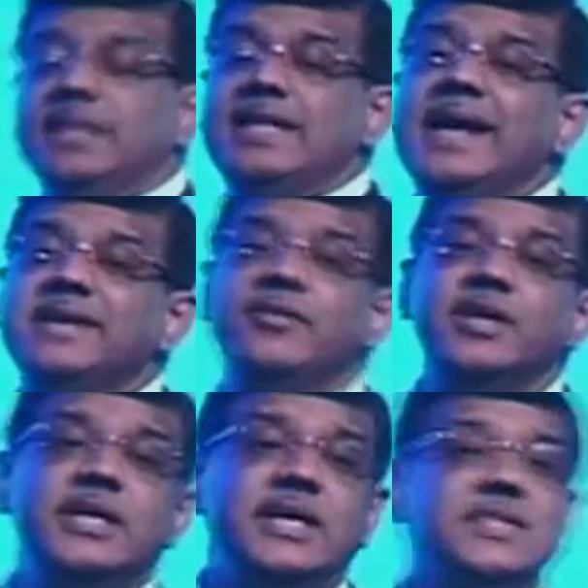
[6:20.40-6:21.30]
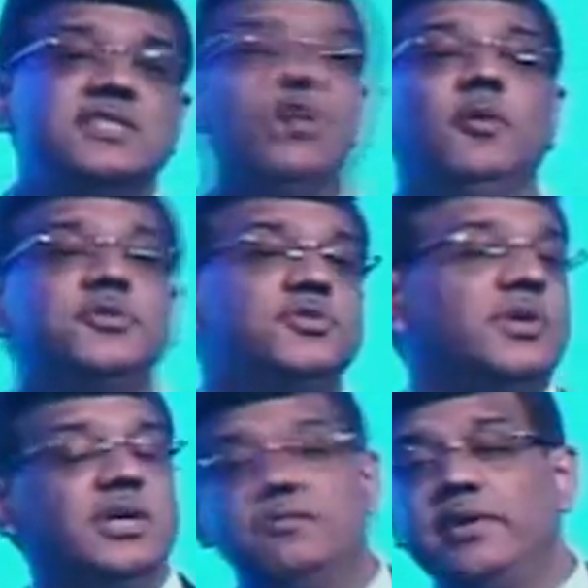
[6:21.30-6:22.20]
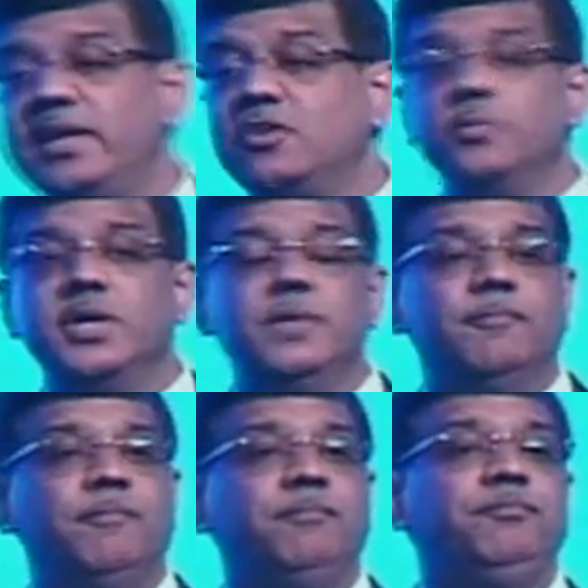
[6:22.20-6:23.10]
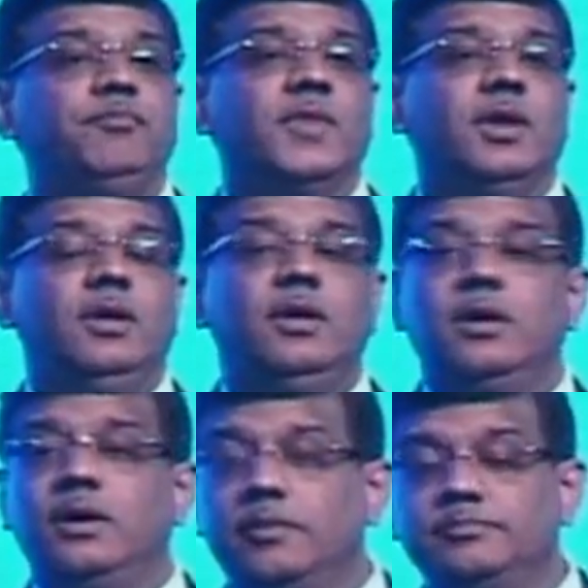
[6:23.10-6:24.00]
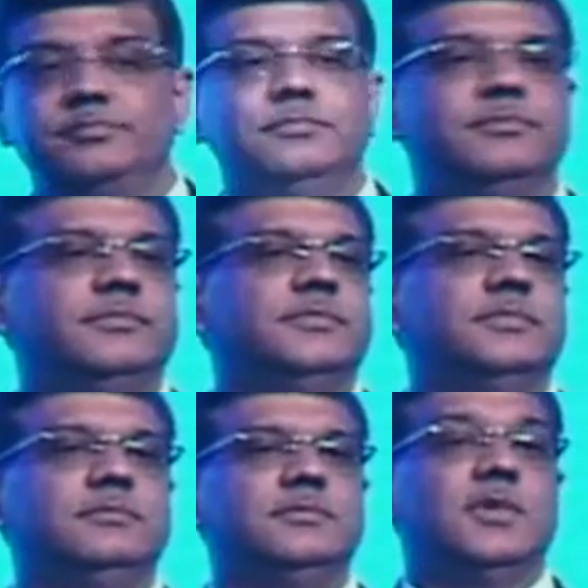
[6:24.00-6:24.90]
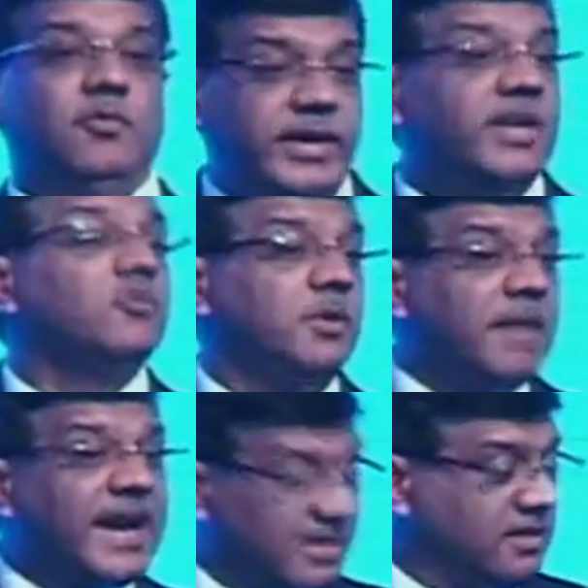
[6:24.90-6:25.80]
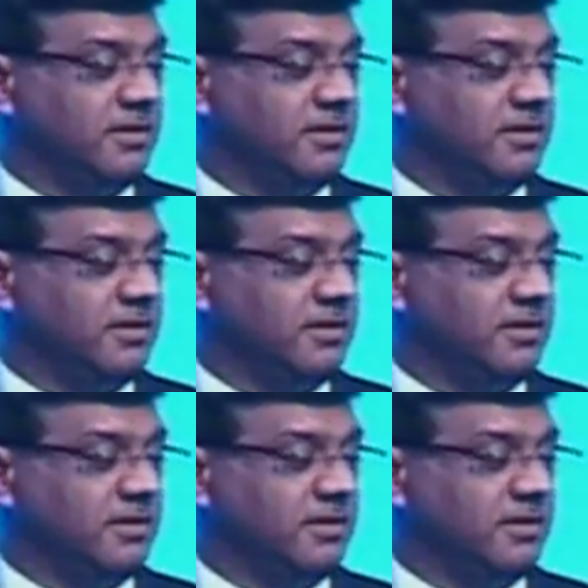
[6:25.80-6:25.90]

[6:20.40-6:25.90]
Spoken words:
that really is an opportunity waiting to be banked.